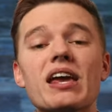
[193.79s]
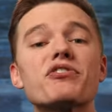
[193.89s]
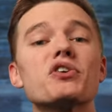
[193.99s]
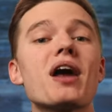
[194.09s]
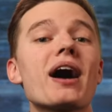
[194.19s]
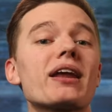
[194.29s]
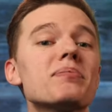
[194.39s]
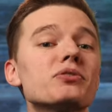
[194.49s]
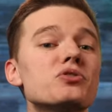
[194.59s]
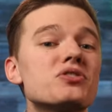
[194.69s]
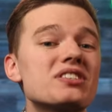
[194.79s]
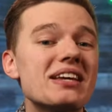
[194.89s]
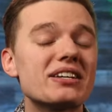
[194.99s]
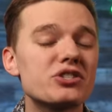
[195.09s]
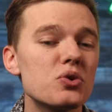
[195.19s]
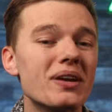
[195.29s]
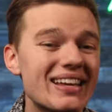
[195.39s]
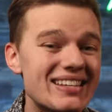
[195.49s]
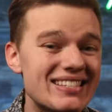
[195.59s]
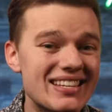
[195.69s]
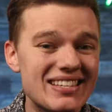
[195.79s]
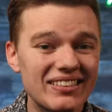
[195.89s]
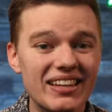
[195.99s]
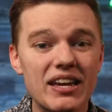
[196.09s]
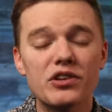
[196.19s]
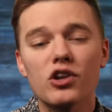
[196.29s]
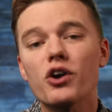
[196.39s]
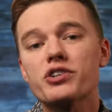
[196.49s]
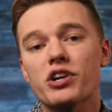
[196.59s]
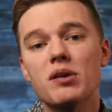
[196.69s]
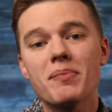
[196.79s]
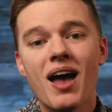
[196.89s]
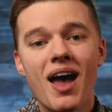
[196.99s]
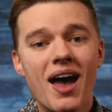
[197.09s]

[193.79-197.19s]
if you're not able to stick to it consistently in the long term,